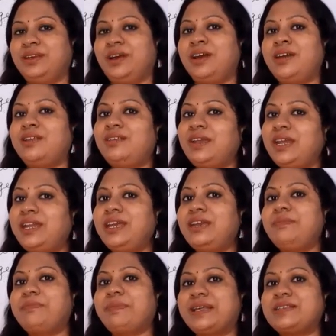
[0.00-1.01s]
A
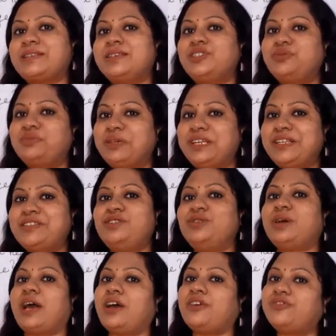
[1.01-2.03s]
reading passage means
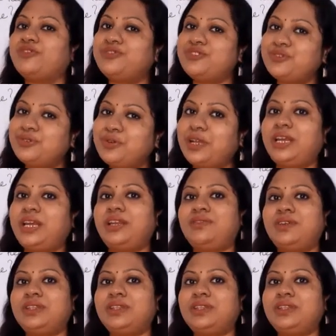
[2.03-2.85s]
you have to read.